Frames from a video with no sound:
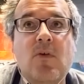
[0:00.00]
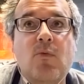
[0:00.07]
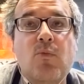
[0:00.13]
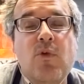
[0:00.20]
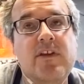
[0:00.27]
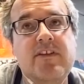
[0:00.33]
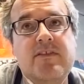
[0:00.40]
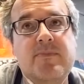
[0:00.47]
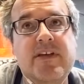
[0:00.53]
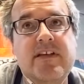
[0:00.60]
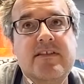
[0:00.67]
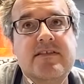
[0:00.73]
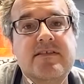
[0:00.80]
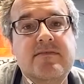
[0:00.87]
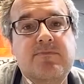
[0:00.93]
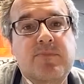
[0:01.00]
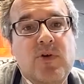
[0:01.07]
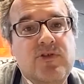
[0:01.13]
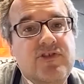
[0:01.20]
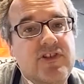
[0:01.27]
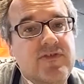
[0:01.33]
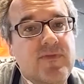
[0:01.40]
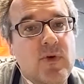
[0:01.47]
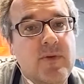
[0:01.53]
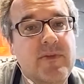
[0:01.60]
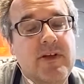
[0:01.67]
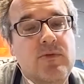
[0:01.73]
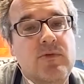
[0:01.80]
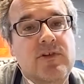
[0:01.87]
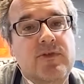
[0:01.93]
one of the biggest pushes for
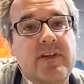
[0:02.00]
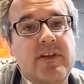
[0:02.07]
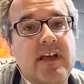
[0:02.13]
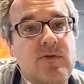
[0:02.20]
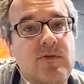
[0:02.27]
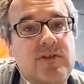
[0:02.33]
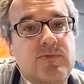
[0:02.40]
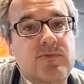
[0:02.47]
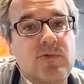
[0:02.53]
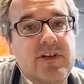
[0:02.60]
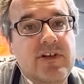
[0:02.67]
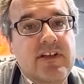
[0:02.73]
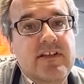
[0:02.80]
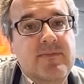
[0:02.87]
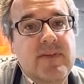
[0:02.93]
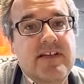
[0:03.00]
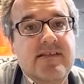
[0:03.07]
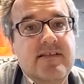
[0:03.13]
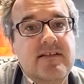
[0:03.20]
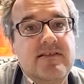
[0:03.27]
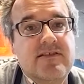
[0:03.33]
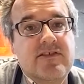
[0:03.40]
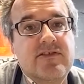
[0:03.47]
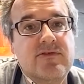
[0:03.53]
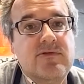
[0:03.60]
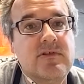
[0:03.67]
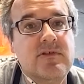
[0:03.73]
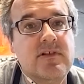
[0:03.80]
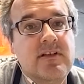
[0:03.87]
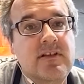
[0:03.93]
me was when i was working in my son's
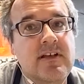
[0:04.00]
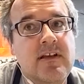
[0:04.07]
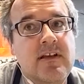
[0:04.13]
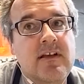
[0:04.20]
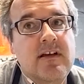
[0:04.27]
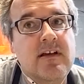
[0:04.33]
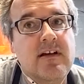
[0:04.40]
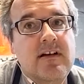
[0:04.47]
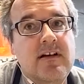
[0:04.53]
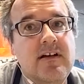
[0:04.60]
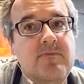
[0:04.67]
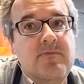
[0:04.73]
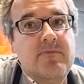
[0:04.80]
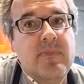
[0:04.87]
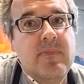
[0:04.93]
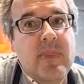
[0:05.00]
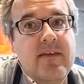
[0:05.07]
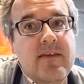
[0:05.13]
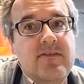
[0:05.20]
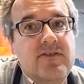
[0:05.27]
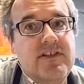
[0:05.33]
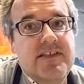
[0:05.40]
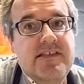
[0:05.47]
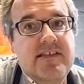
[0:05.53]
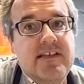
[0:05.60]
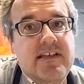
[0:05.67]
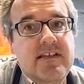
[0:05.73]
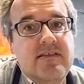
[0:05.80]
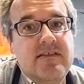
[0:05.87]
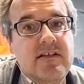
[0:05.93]
school um, just
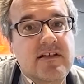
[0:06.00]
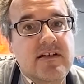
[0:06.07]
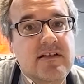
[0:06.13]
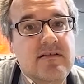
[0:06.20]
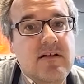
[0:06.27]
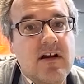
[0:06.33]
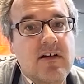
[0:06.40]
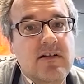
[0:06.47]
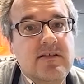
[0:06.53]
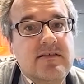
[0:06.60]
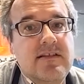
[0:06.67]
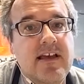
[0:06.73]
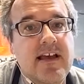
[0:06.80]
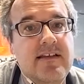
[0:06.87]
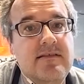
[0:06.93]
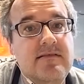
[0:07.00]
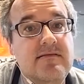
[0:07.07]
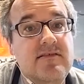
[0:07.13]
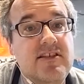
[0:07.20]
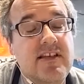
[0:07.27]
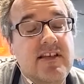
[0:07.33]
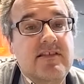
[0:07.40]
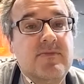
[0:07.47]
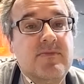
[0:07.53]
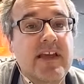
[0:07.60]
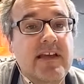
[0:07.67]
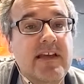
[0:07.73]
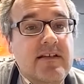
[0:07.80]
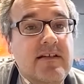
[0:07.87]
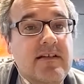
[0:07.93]
seeing the art that kids
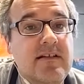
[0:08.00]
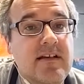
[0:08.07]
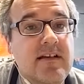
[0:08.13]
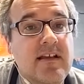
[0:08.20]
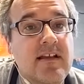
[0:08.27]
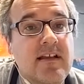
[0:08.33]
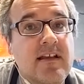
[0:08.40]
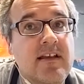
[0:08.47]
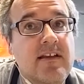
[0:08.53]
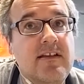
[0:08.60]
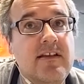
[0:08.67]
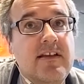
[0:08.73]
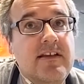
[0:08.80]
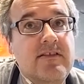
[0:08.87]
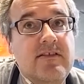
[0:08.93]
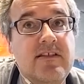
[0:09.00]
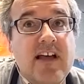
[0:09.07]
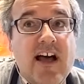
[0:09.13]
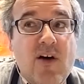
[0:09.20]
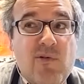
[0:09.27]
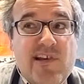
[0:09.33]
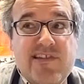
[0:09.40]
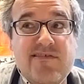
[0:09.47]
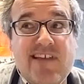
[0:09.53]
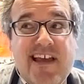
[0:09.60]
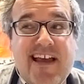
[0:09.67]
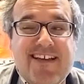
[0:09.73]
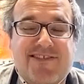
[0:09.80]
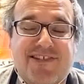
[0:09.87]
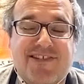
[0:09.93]
make and how it
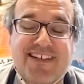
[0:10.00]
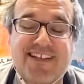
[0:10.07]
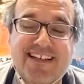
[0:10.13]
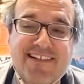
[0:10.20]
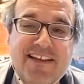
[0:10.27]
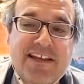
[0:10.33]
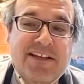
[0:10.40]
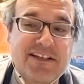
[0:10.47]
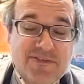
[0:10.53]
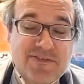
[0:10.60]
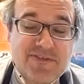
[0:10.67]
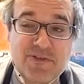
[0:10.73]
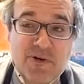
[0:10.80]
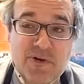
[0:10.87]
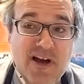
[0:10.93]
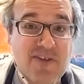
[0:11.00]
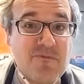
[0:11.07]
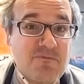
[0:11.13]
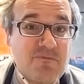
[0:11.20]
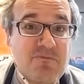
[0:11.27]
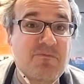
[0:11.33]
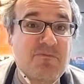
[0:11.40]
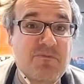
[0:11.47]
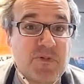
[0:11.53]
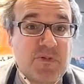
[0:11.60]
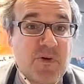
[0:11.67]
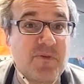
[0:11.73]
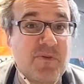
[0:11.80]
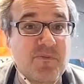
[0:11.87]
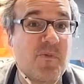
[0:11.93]
actually even though i've you
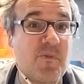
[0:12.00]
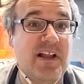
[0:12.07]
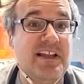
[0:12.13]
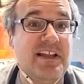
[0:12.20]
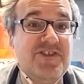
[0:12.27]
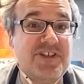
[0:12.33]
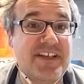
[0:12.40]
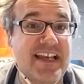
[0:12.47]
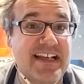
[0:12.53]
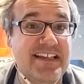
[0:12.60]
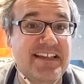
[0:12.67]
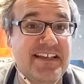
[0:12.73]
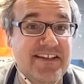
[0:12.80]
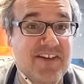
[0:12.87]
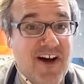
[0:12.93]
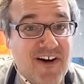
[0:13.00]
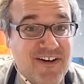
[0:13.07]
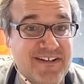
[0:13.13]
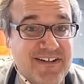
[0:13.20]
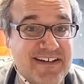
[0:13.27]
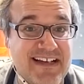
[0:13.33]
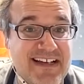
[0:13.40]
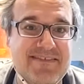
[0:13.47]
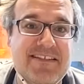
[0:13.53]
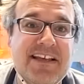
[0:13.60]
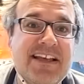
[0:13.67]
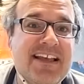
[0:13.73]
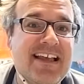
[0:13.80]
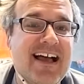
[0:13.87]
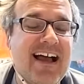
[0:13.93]
know i'm well educated in art I,
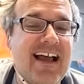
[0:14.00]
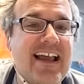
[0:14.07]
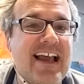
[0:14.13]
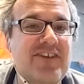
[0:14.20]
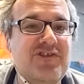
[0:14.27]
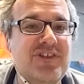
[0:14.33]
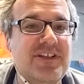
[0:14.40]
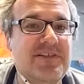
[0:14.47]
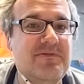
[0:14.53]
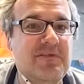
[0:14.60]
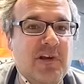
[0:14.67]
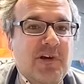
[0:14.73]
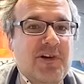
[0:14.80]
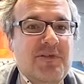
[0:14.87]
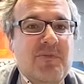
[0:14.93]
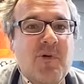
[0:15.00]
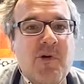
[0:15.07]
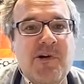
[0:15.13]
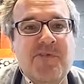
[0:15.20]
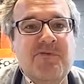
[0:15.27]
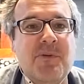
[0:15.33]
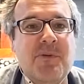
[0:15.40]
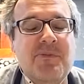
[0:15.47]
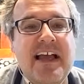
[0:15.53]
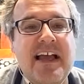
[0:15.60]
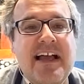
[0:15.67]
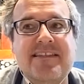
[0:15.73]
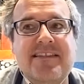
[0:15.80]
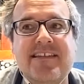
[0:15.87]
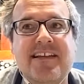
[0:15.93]
I actually learned more from
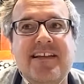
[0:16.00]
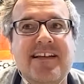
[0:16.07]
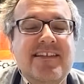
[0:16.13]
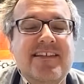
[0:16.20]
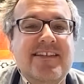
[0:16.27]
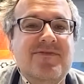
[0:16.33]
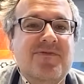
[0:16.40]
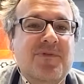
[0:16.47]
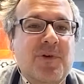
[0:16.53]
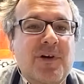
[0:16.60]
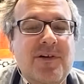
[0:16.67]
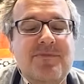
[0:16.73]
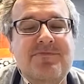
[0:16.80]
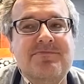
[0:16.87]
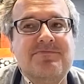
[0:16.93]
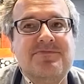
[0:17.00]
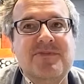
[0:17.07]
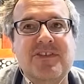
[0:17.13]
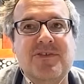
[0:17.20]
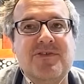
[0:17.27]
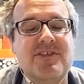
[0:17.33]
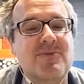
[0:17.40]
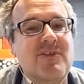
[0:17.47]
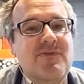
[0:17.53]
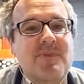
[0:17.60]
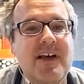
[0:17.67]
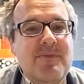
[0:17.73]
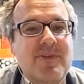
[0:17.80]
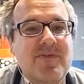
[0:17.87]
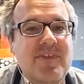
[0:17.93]
that than i did from you know some of
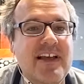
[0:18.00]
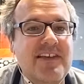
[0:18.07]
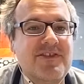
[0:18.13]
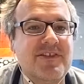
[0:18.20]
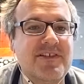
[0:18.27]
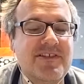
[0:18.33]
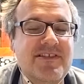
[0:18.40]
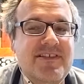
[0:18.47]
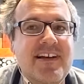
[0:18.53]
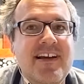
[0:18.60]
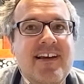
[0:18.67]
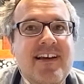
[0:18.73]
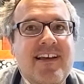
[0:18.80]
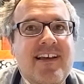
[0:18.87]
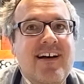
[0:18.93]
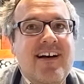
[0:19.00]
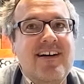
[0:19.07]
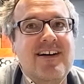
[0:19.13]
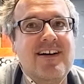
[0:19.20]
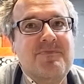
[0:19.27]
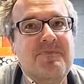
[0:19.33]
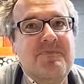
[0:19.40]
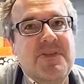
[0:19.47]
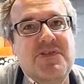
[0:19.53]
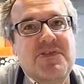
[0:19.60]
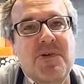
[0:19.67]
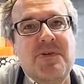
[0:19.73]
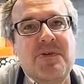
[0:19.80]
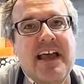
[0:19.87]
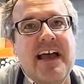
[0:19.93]
my professors um,
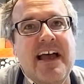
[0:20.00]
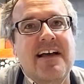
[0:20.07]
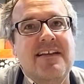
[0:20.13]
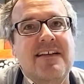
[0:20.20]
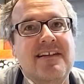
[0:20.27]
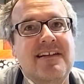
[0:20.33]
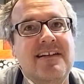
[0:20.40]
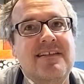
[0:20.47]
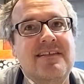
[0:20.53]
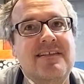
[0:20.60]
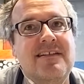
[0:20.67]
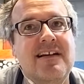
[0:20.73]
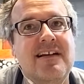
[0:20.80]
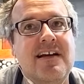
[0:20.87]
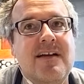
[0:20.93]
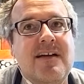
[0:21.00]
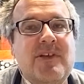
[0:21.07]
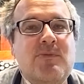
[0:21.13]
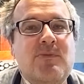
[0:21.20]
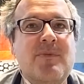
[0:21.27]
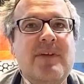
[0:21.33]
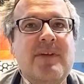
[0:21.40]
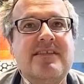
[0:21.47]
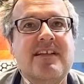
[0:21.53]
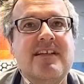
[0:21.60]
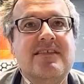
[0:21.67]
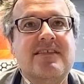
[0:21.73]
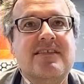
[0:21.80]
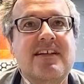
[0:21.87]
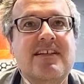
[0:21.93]
so yeah, I mean, what my
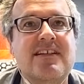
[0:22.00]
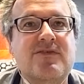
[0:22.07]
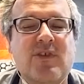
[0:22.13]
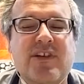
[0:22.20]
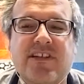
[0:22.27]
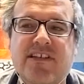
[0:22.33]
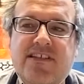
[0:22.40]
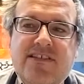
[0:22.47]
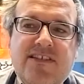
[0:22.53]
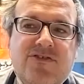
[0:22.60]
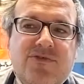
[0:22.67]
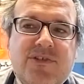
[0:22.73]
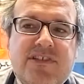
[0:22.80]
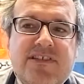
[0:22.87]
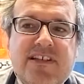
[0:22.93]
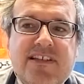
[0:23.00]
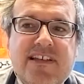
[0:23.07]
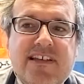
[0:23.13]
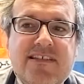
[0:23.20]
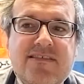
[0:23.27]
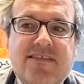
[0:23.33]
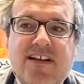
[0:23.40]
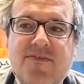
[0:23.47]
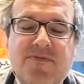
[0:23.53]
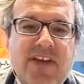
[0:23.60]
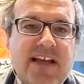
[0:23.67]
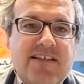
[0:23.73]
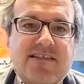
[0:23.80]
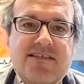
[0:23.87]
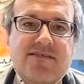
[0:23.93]
son does, what he's interested in
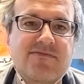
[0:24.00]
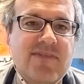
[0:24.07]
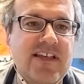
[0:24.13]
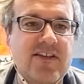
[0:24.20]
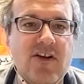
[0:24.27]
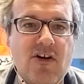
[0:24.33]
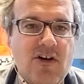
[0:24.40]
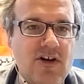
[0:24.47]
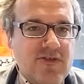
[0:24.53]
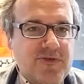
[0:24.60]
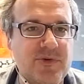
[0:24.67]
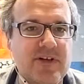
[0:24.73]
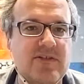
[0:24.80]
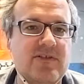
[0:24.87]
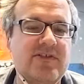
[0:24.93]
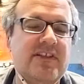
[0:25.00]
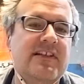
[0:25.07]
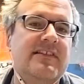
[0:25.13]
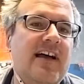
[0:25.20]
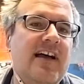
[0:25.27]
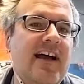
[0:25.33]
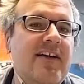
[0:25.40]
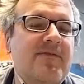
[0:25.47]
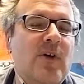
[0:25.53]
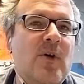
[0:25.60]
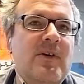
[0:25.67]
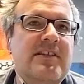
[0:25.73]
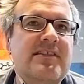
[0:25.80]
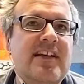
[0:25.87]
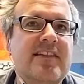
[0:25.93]
affects it all trickles in. I've
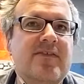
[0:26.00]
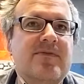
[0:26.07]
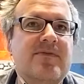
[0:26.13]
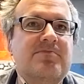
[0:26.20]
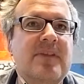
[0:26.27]
always kind of,